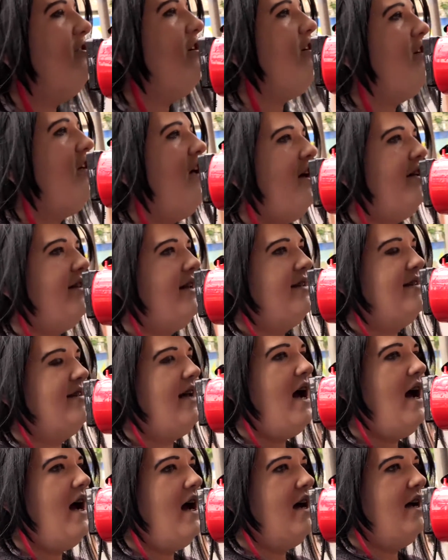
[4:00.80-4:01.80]
struggle all the
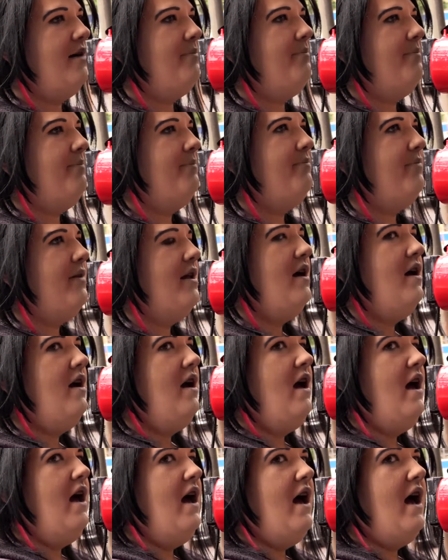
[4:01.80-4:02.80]
time
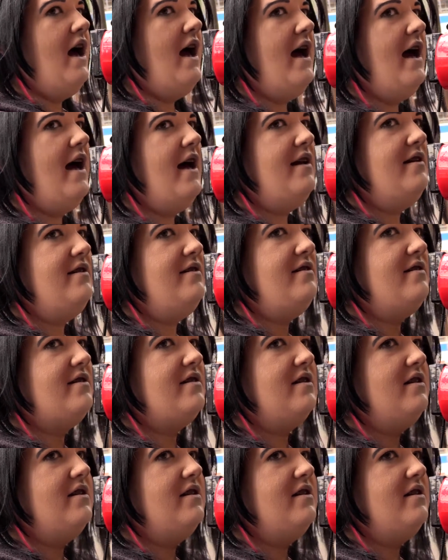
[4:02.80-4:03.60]
and